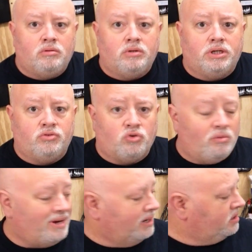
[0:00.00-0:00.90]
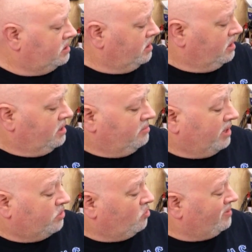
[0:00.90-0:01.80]
the control box. My
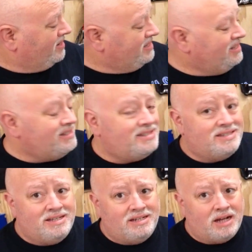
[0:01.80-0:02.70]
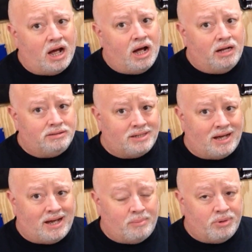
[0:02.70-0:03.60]
control box is sitting on
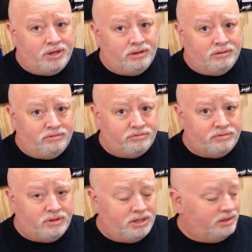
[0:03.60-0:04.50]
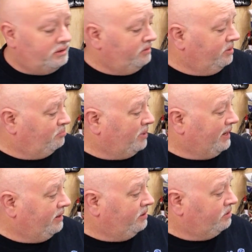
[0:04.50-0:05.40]
top of the
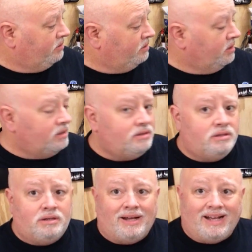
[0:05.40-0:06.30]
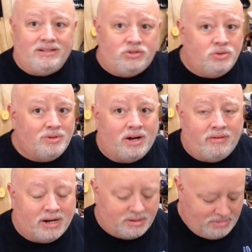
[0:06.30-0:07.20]
bed. I do not
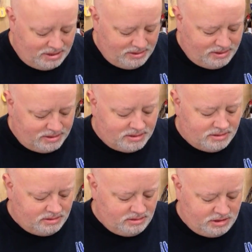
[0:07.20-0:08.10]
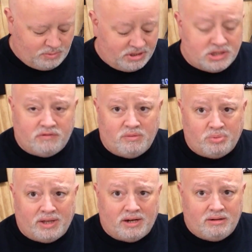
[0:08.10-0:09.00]
recommend this, especially if you
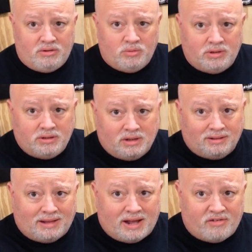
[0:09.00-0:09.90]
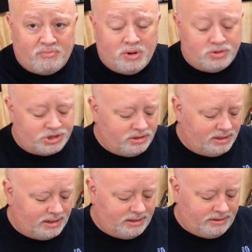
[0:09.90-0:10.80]
plan on doing a lot of motion
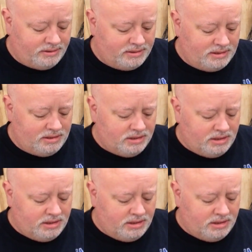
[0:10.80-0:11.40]
on the